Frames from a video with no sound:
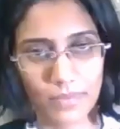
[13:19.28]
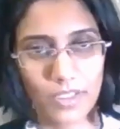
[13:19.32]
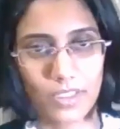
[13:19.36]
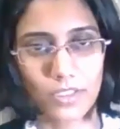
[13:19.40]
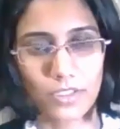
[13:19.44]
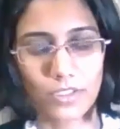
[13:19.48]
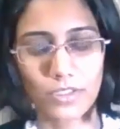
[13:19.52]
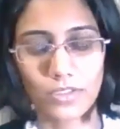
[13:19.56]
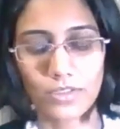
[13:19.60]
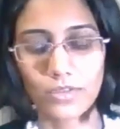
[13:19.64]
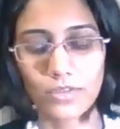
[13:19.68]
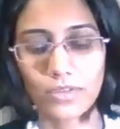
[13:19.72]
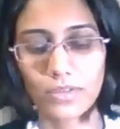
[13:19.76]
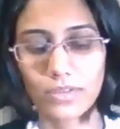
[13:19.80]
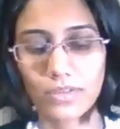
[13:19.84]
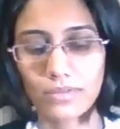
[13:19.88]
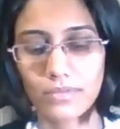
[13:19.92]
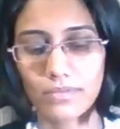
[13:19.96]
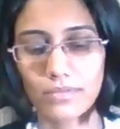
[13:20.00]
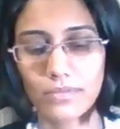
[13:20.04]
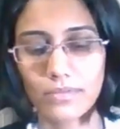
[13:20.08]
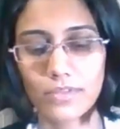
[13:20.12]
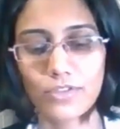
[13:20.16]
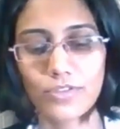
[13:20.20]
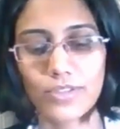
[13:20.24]
uh,
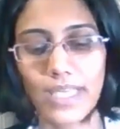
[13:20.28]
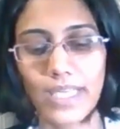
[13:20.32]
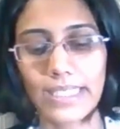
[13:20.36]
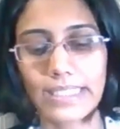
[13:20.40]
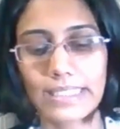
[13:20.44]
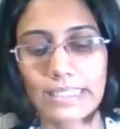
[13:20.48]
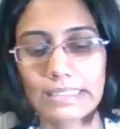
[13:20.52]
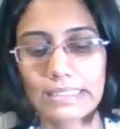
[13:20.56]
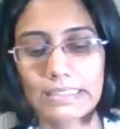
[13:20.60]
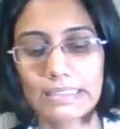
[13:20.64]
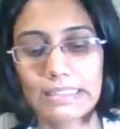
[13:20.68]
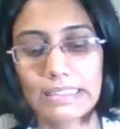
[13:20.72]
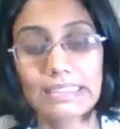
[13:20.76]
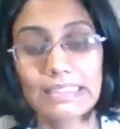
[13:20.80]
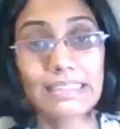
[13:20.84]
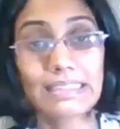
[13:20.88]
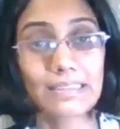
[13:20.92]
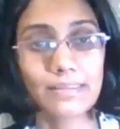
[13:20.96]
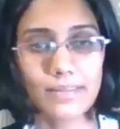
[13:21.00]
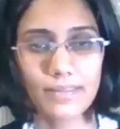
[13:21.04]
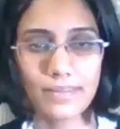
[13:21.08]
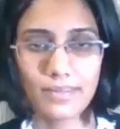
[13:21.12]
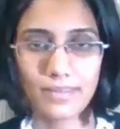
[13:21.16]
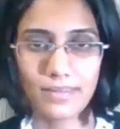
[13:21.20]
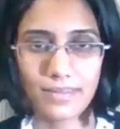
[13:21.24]
so that this
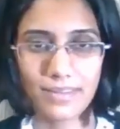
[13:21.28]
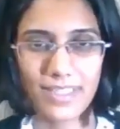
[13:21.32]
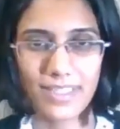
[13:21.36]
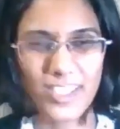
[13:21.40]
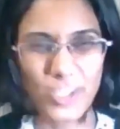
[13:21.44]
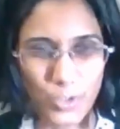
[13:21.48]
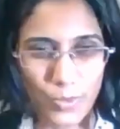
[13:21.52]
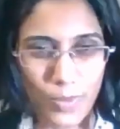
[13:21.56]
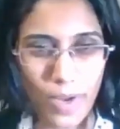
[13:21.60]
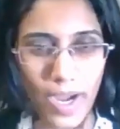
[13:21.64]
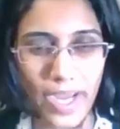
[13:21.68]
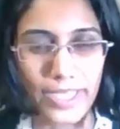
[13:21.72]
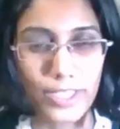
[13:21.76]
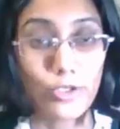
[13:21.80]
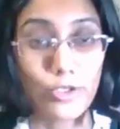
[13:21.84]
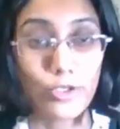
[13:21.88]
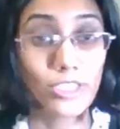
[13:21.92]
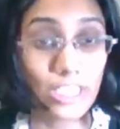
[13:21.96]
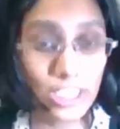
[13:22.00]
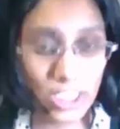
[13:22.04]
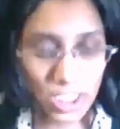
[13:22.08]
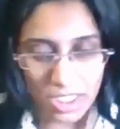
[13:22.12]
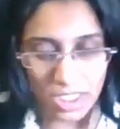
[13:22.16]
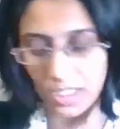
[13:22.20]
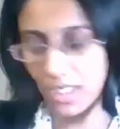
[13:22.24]
uh, ajwain
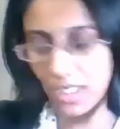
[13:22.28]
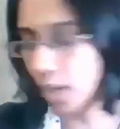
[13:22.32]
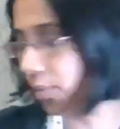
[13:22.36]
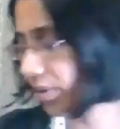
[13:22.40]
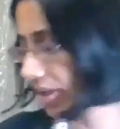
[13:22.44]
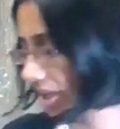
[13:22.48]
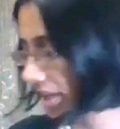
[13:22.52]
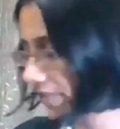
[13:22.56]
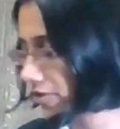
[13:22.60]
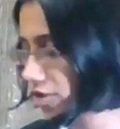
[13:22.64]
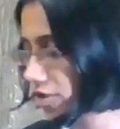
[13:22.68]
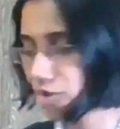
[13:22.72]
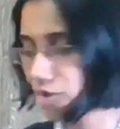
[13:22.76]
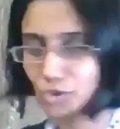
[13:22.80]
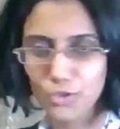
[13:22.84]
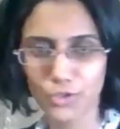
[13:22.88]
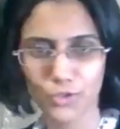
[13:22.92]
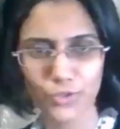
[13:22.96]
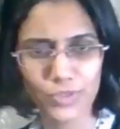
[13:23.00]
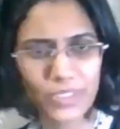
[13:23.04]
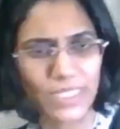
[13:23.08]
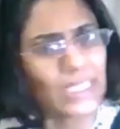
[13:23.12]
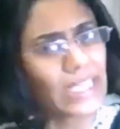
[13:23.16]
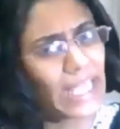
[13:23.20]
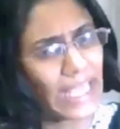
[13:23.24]
or the jeera, whatever you're
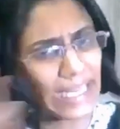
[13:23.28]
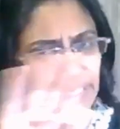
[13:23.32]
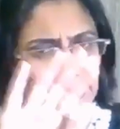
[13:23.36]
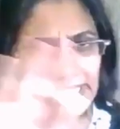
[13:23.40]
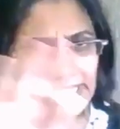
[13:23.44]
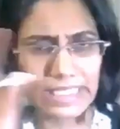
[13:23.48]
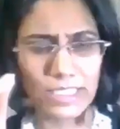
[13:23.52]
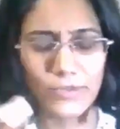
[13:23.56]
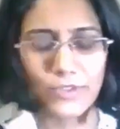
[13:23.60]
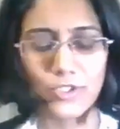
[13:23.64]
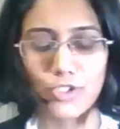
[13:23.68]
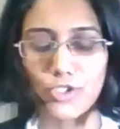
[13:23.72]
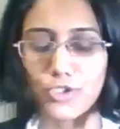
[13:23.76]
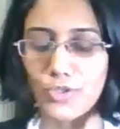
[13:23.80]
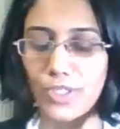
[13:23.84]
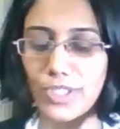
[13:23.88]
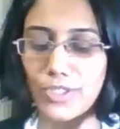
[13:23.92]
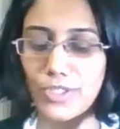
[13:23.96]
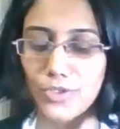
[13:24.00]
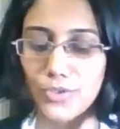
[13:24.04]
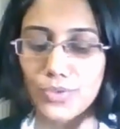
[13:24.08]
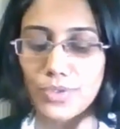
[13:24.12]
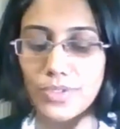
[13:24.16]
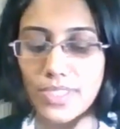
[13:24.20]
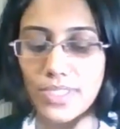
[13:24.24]
using, anything which you
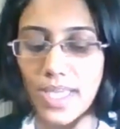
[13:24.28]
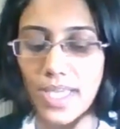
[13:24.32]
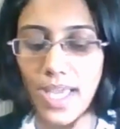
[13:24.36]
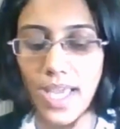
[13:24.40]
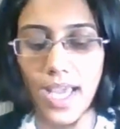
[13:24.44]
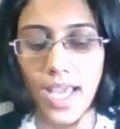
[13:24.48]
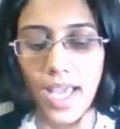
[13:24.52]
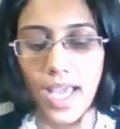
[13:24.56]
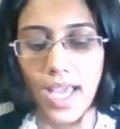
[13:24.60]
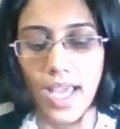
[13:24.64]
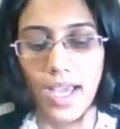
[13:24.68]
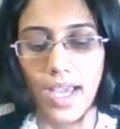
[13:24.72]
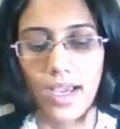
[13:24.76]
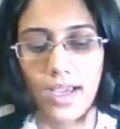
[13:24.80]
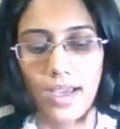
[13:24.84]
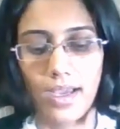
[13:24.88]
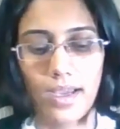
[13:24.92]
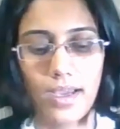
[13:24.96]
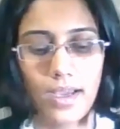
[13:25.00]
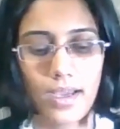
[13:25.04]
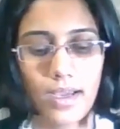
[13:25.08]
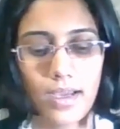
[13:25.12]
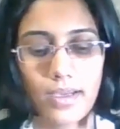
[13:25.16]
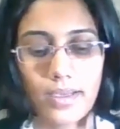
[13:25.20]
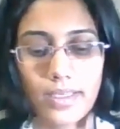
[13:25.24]
can use,
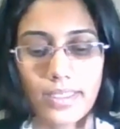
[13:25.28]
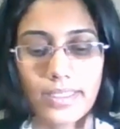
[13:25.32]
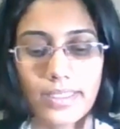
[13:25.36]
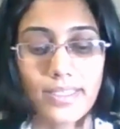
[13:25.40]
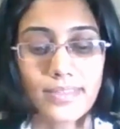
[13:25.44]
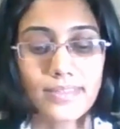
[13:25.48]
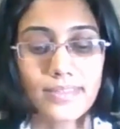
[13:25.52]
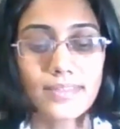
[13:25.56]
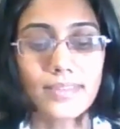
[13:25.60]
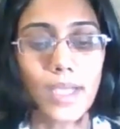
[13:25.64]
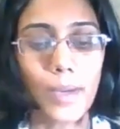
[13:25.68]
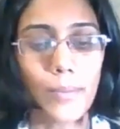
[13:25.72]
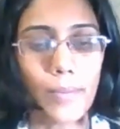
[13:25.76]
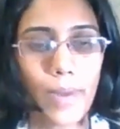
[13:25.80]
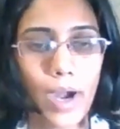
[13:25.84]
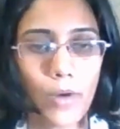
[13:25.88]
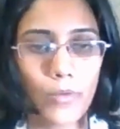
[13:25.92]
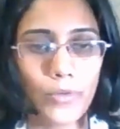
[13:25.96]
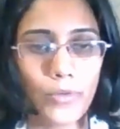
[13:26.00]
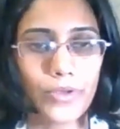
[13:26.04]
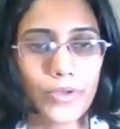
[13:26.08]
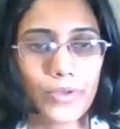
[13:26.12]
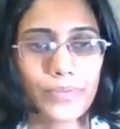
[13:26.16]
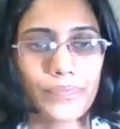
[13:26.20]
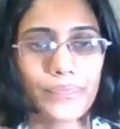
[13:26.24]
doesn't come
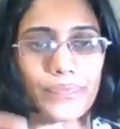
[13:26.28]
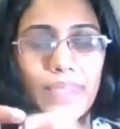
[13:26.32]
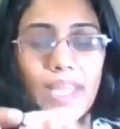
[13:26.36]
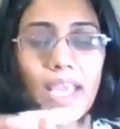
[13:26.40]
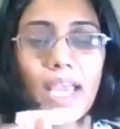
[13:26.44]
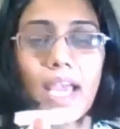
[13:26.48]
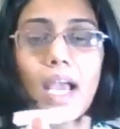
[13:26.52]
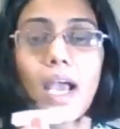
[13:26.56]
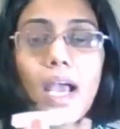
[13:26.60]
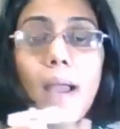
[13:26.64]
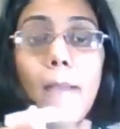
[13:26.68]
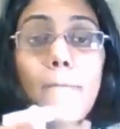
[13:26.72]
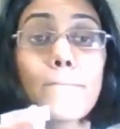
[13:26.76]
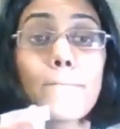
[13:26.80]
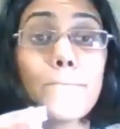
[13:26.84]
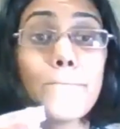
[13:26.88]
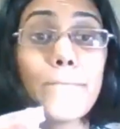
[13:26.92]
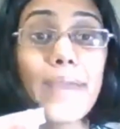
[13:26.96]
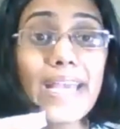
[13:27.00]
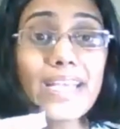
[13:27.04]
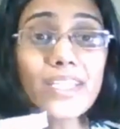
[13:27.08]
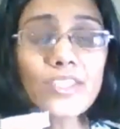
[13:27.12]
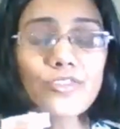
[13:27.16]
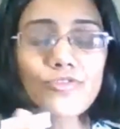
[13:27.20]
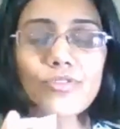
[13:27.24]
out.
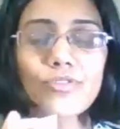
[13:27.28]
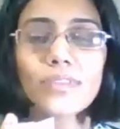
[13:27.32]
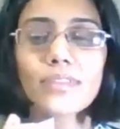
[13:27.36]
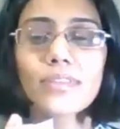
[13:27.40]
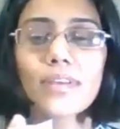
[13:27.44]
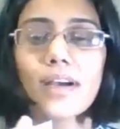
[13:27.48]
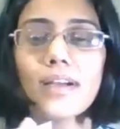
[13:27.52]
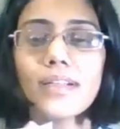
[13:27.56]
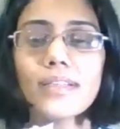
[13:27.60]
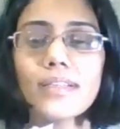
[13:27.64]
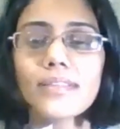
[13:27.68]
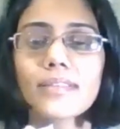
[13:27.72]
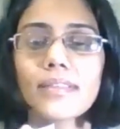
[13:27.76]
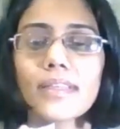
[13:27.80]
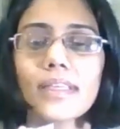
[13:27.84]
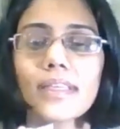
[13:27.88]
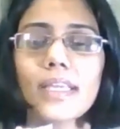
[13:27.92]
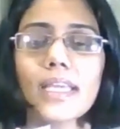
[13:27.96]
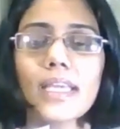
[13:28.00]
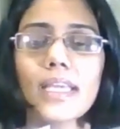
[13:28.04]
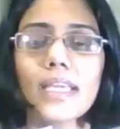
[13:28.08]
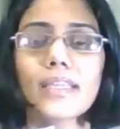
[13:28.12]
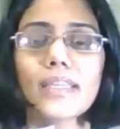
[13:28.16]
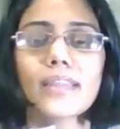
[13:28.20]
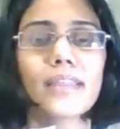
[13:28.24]
Best results
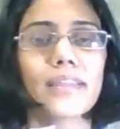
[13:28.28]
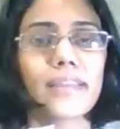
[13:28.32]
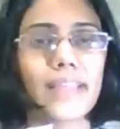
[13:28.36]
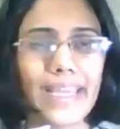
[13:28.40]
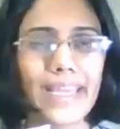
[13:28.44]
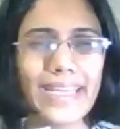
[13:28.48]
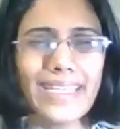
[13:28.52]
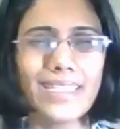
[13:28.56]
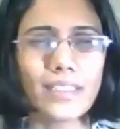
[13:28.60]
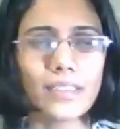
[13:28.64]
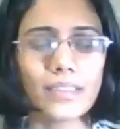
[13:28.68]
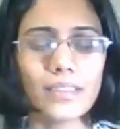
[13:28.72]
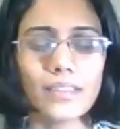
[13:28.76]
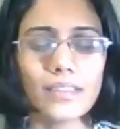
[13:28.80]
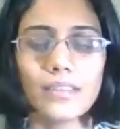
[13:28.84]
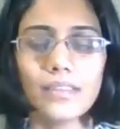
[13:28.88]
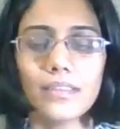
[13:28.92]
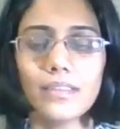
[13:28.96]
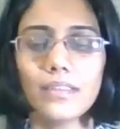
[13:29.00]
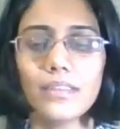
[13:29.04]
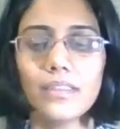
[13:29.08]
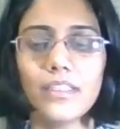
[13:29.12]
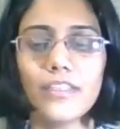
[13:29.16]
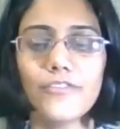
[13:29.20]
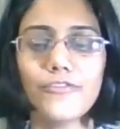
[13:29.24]
in the night
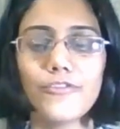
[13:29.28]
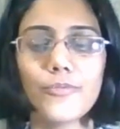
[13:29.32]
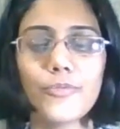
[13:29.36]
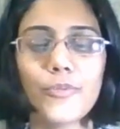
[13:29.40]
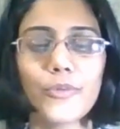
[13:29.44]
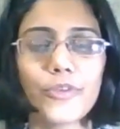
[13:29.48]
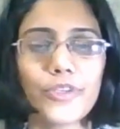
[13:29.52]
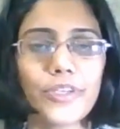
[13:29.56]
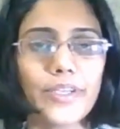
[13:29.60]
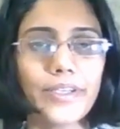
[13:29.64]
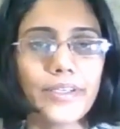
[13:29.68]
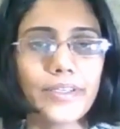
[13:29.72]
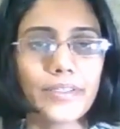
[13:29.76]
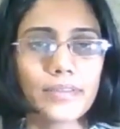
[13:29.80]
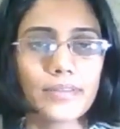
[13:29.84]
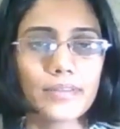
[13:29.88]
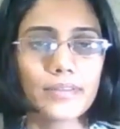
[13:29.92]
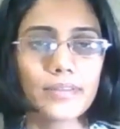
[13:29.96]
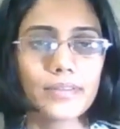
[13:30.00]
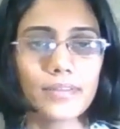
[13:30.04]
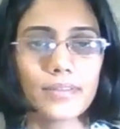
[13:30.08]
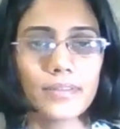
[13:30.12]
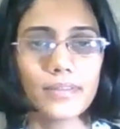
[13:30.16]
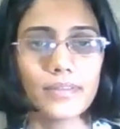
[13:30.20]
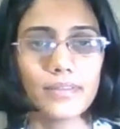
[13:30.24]
uh, if you put it,
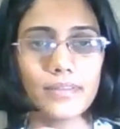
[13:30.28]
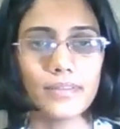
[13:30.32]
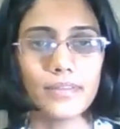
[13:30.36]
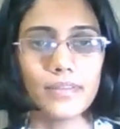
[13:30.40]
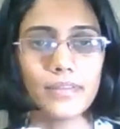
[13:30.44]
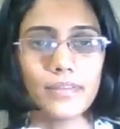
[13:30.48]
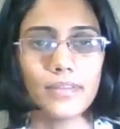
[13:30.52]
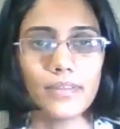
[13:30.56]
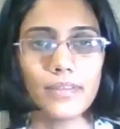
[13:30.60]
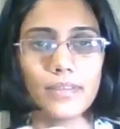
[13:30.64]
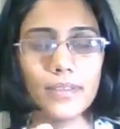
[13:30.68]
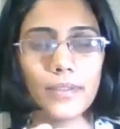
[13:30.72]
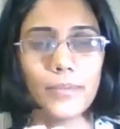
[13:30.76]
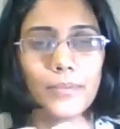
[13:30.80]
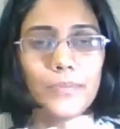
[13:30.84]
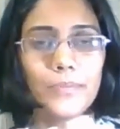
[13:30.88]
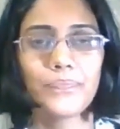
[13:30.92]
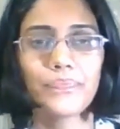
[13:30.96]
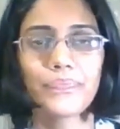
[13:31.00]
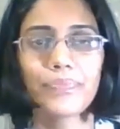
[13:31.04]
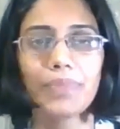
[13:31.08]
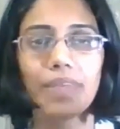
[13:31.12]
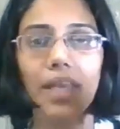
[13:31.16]
uh,